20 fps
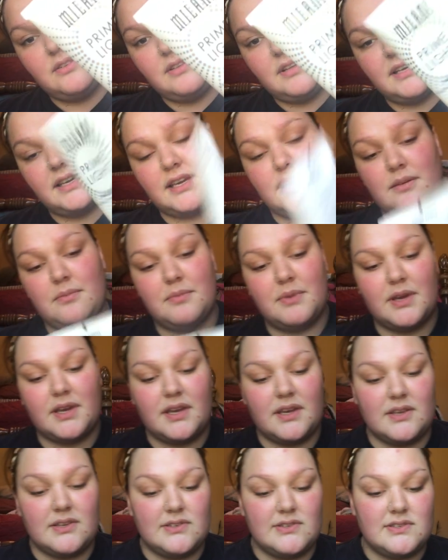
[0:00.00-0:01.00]
don't like it
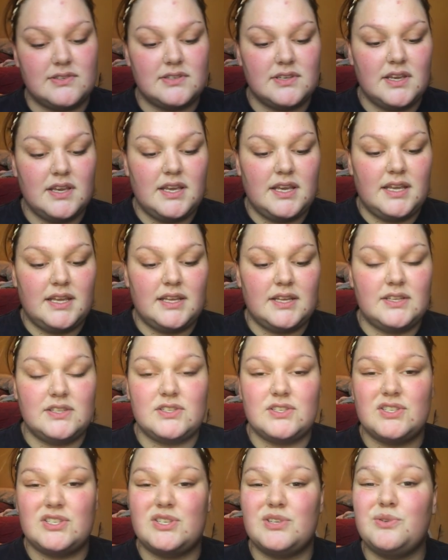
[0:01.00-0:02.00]
because
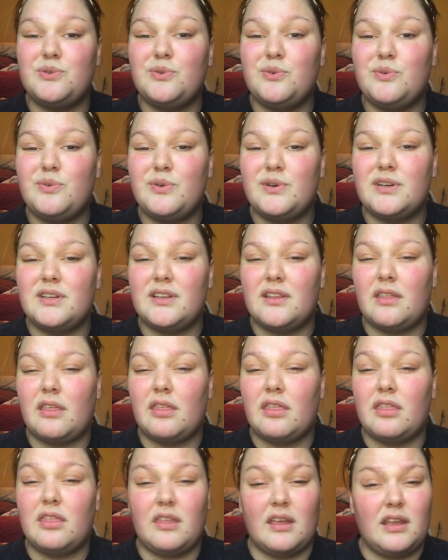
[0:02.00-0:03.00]
it's too
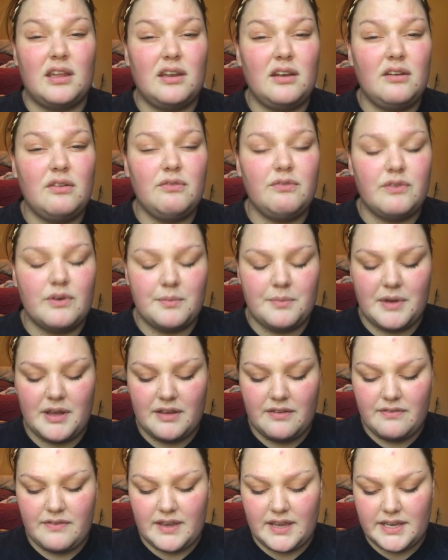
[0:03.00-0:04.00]
thin for
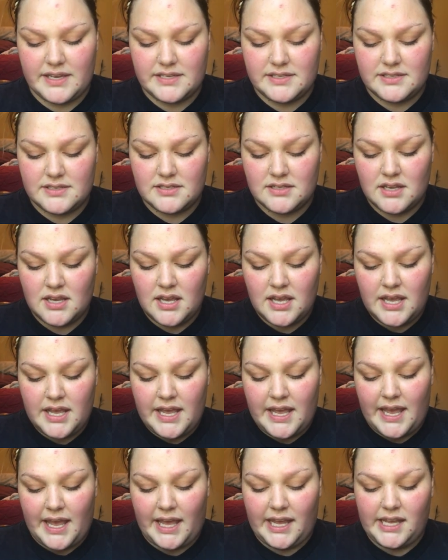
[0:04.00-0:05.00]
my face
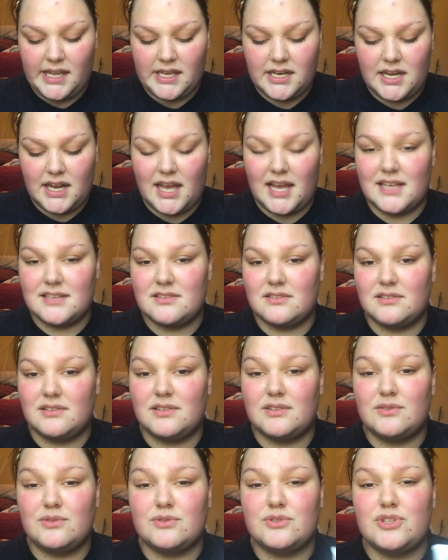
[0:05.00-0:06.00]
and it has a
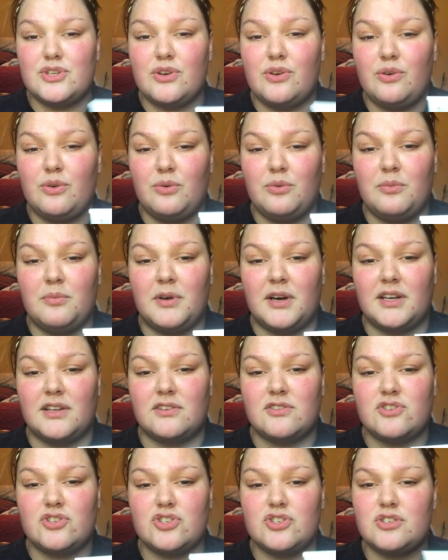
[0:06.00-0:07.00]
little too
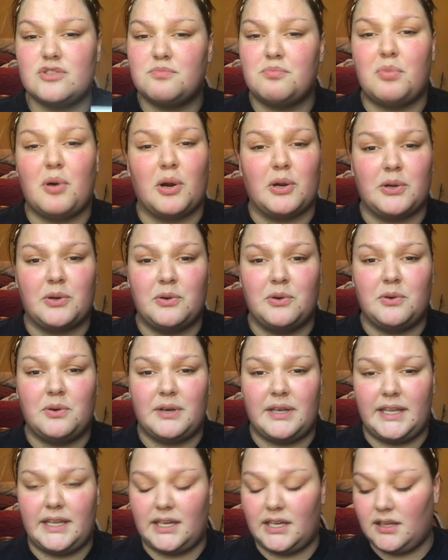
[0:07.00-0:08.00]
much
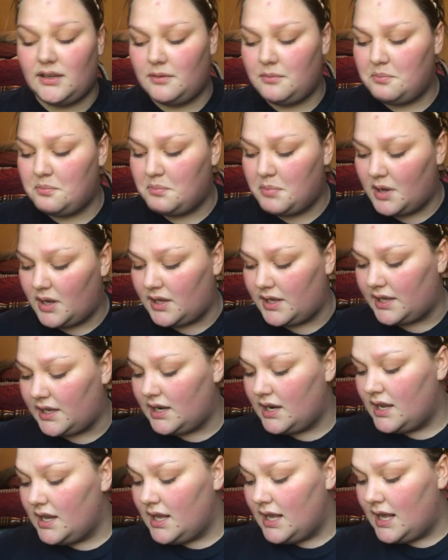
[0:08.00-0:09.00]
sparkle in it,
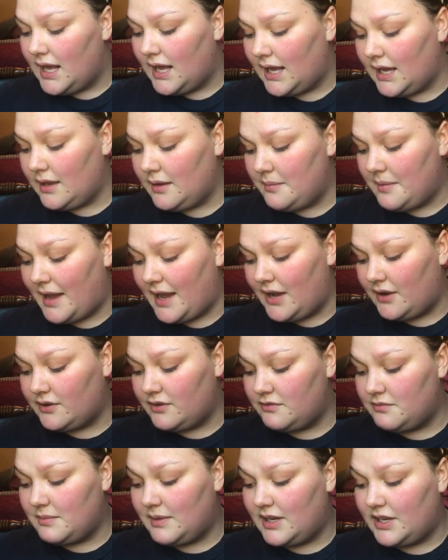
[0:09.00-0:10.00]
but I am out
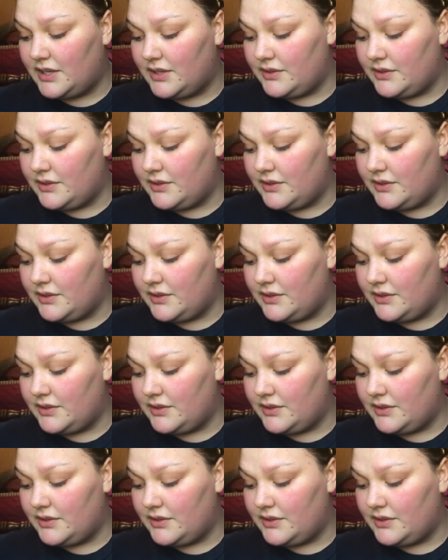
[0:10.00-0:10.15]
of my